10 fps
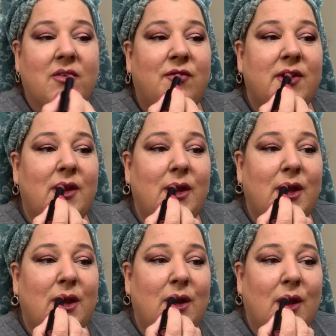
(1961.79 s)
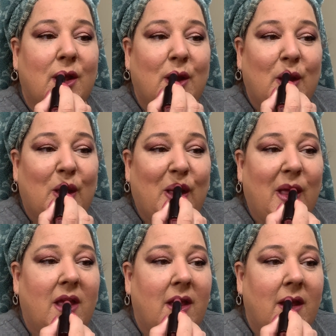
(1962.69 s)
Fill in.
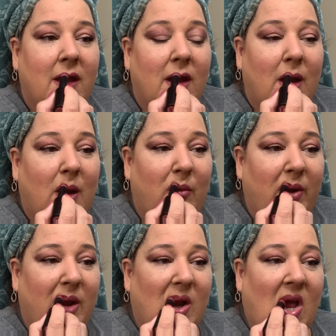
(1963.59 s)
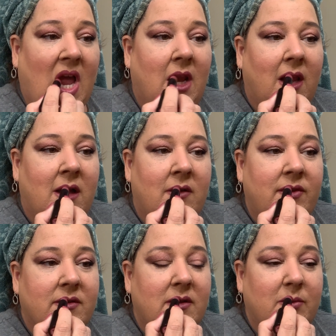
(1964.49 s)
Oh man, I love
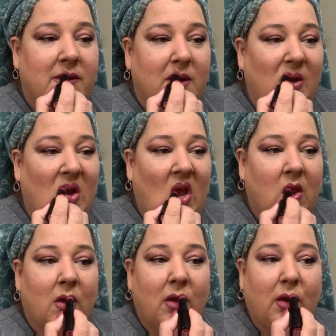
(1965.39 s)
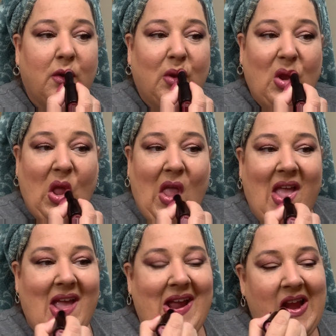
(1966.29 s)
this lipstick, you guys.
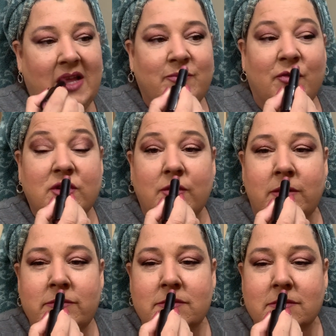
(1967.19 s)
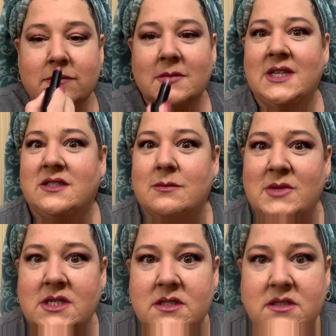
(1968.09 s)
First of all, it
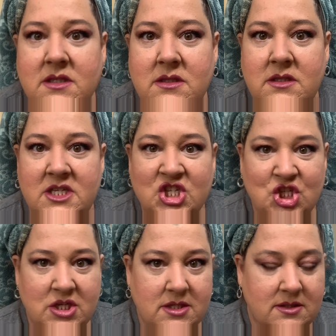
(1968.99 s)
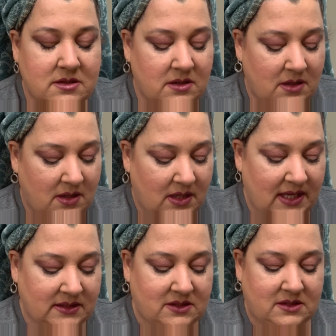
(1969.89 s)
smells delicious.
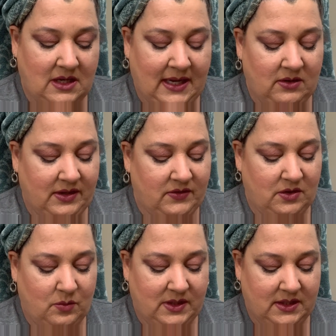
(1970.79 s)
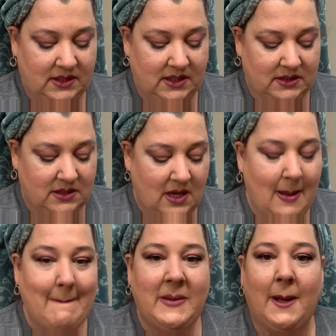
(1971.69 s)
I don't even know what it is,
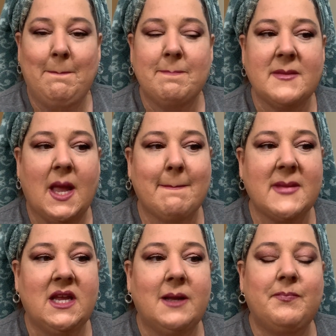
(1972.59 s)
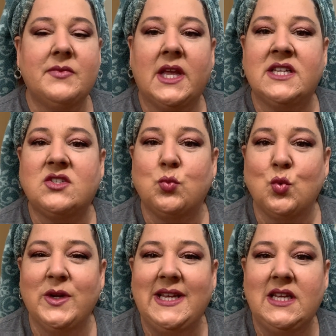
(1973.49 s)
but it's
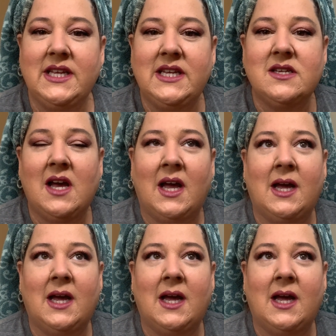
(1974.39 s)
really